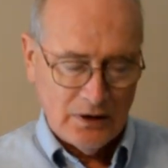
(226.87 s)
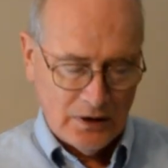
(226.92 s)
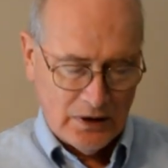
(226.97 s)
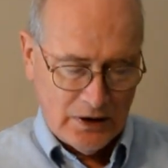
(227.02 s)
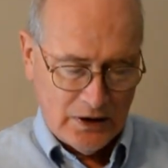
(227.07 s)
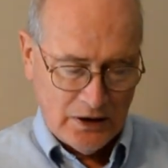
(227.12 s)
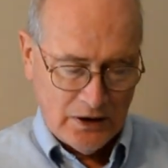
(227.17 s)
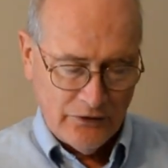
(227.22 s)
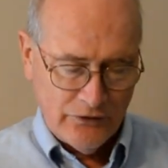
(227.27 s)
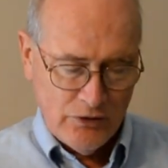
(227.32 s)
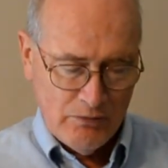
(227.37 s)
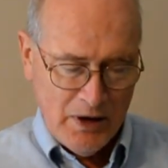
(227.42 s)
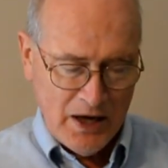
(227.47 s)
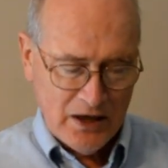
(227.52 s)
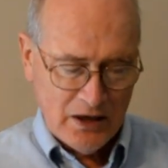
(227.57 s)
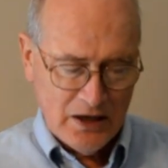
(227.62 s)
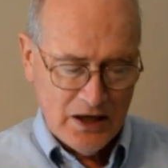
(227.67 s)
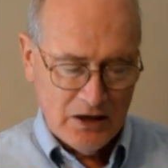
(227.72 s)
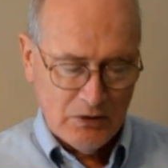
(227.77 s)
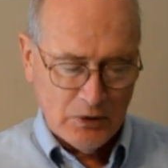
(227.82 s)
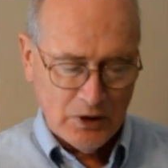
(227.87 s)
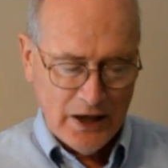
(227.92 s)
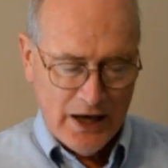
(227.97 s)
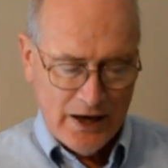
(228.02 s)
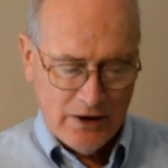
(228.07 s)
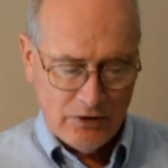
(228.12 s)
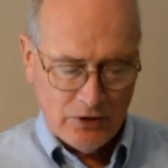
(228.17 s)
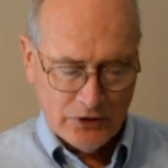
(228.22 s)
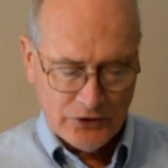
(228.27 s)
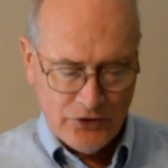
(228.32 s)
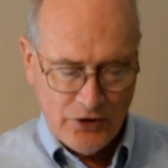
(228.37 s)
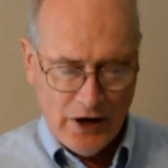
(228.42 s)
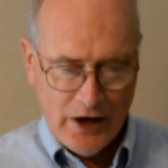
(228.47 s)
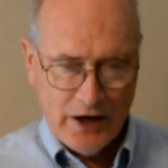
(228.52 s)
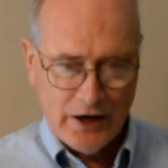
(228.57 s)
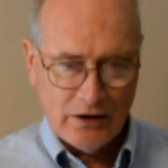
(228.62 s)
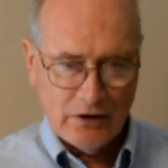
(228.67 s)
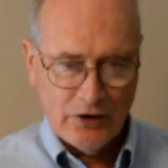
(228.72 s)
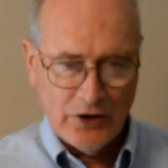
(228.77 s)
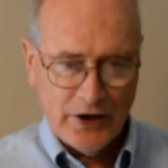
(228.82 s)
If you make an equilateral
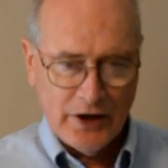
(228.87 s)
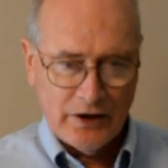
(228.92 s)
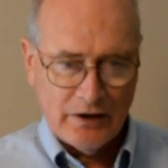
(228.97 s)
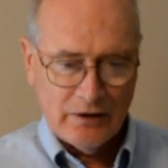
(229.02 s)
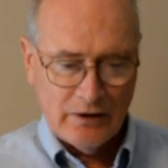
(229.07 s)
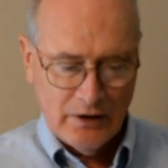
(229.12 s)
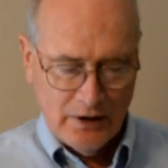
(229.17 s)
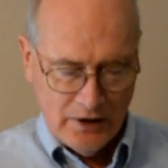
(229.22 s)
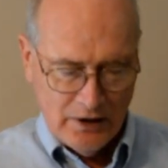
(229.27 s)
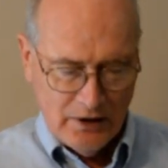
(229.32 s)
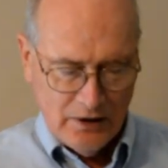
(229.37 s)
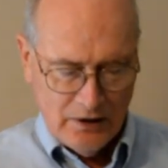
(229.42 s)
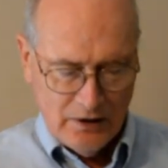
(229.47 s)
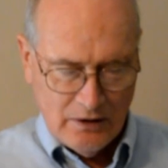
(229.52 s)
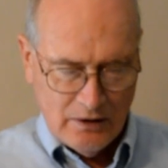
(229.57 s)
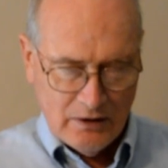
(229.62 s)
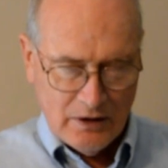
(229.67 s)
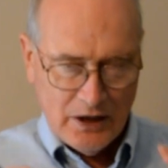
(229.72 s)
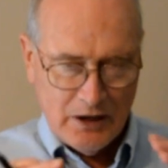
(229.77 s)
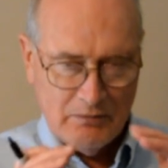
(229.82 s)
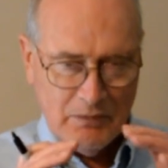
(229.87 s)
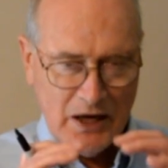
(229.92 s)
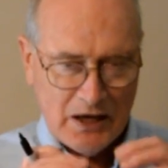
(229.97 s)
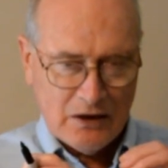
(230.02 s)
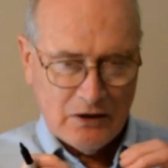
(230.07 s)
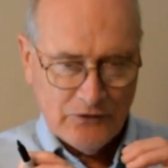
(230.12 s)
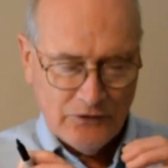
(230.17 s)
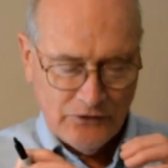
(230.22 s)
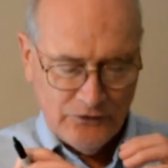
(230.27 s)
triangle, then they'd make